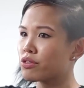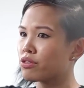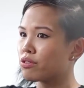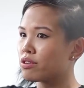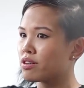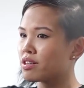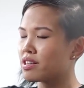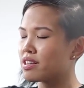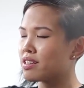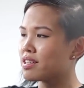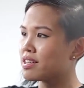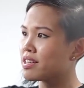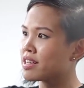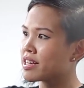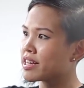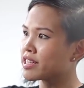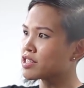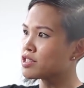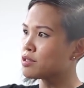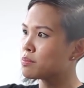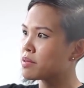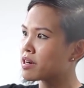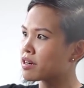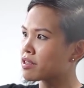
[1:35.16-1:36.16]

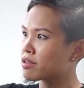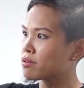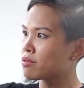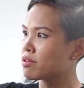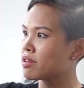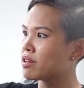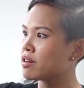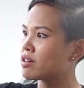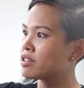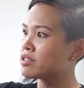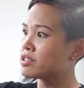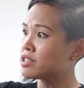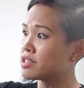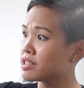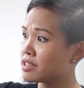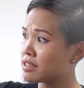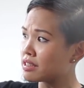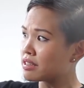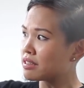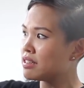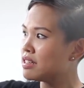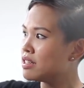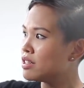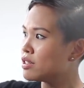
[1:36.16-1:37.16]
430EX Mark III
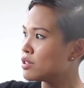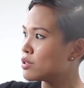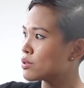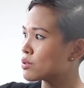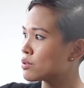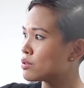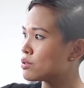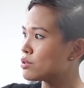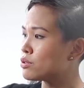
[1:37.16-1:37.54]
RT to